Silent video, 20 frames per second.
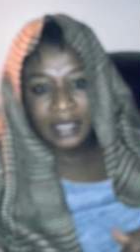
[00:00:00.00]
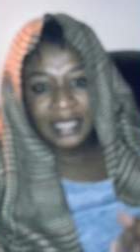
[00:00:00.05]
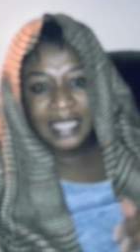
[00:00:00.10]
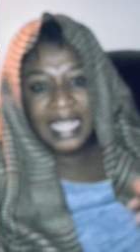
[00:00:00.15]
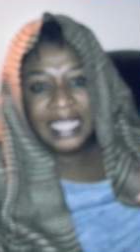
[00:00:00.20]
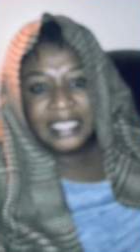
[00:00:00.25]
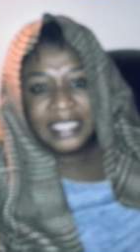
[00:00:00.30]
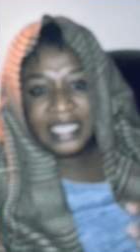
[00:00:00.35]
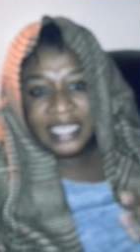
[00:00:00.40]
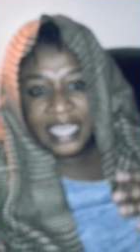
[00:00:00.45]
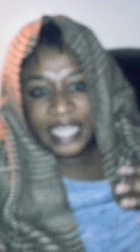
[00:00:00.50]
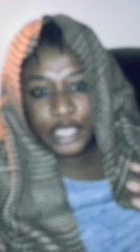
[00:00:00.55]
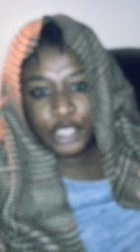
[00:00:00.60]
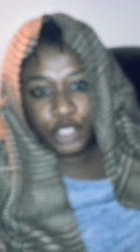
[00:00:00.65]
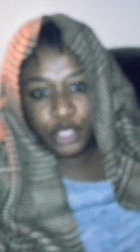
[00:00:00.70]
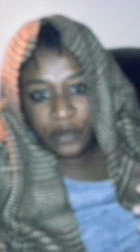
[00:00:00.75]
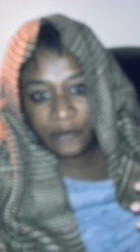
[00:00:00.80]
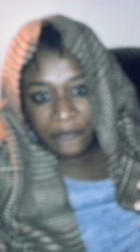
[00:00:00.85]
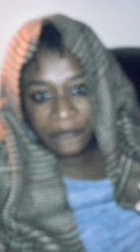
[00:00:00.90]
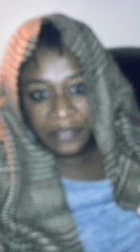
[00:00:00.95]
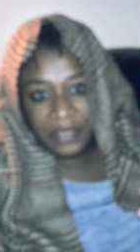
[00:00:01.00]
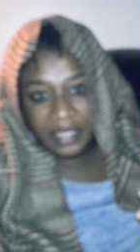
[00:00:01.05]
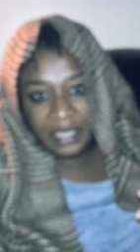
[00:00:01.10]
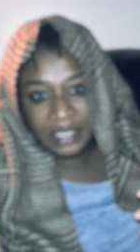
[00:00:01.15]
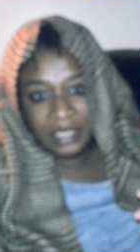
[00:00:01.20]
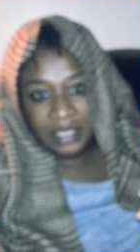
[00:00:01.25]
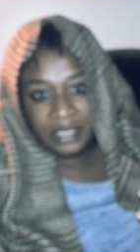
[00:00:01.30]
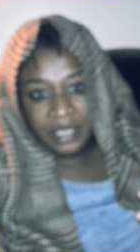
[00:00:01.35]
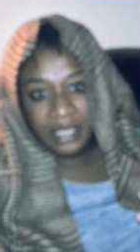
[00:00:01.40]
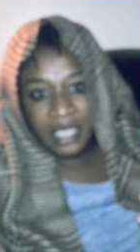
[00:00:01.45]
That's the nature of
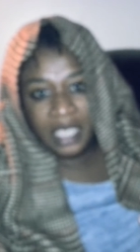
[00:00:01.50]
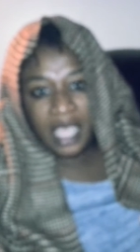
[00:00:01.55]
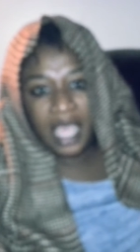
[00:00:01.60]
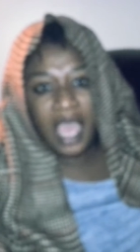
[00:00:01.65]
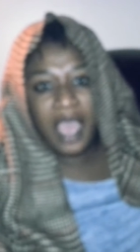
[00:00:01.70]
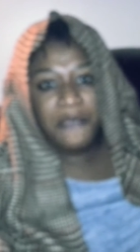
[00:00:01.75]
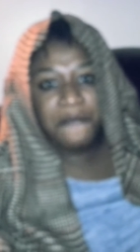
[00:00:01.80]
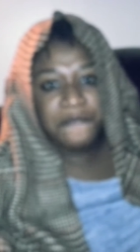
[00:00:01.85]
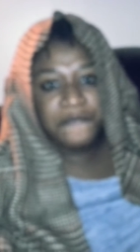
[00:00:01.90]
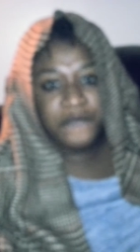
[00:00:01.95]
things. A